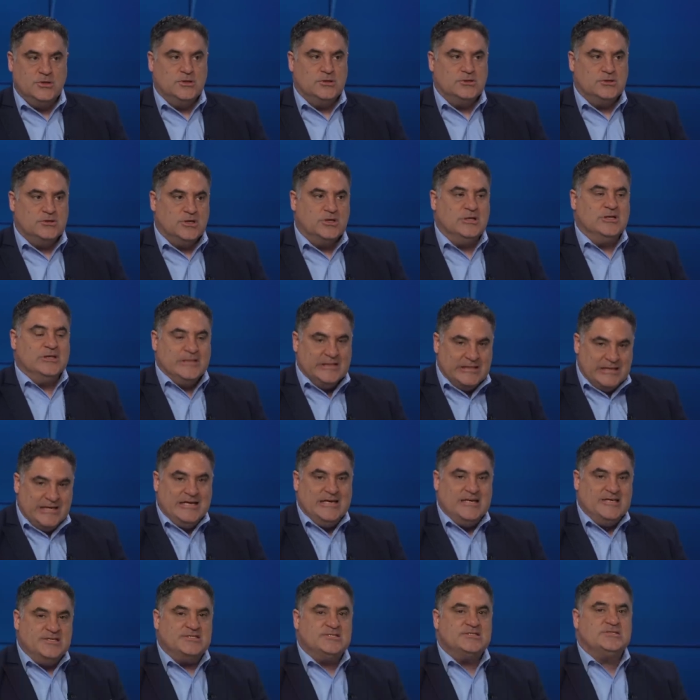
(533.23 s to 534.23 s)
The
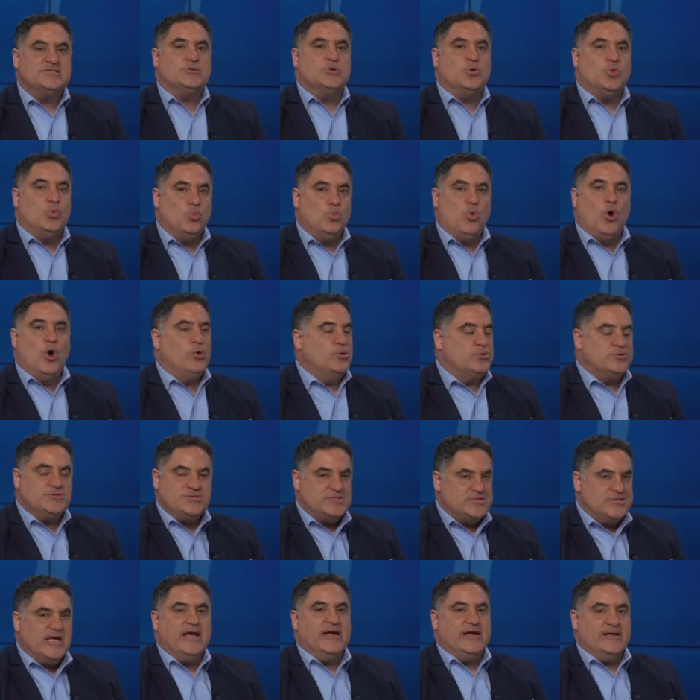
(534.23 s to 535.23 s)
least woke
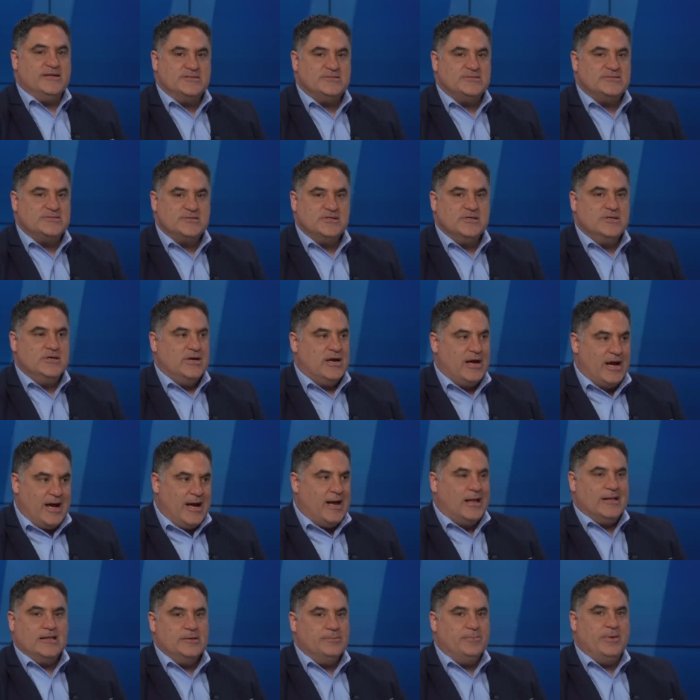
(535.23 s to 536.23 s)
states,
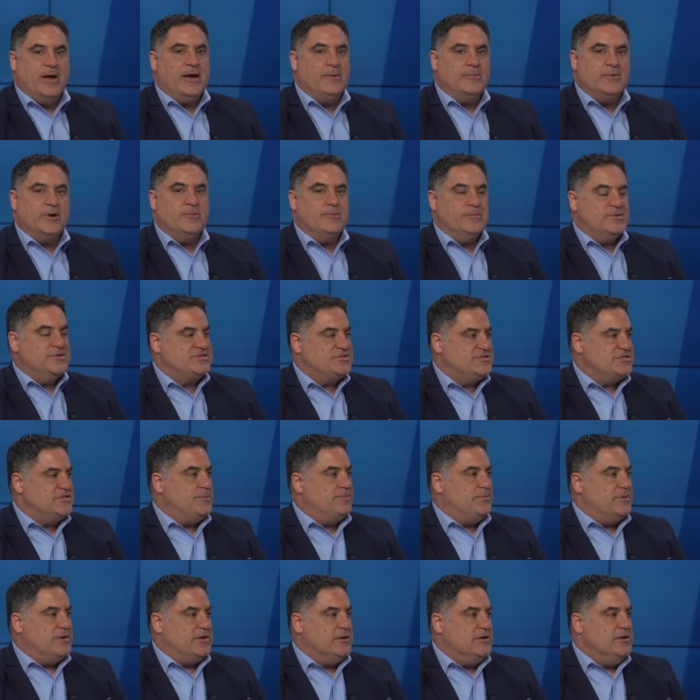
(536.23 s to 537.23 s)
Alabama and
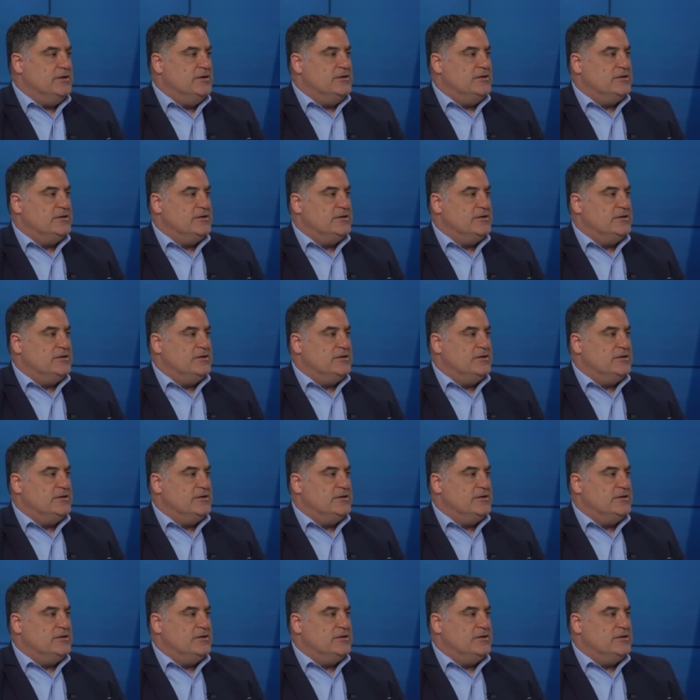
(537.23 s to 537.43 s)
Mississippi.